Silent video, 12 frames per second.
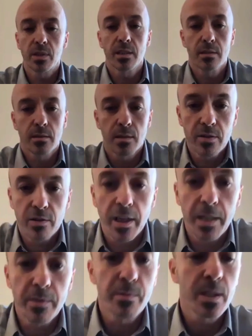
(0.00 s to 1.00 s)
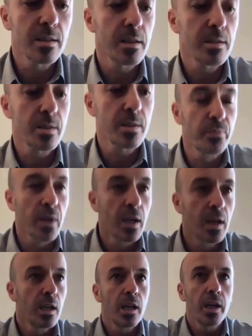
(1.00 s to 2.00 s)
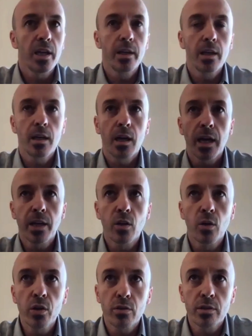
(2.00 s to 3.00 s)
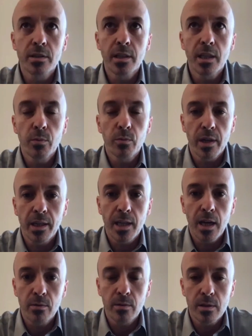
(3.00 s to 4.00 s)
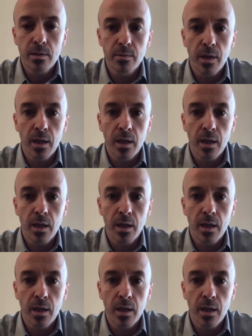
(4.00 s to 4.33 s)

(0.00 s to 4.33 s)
that's great. That's awesome. And I know your team right now is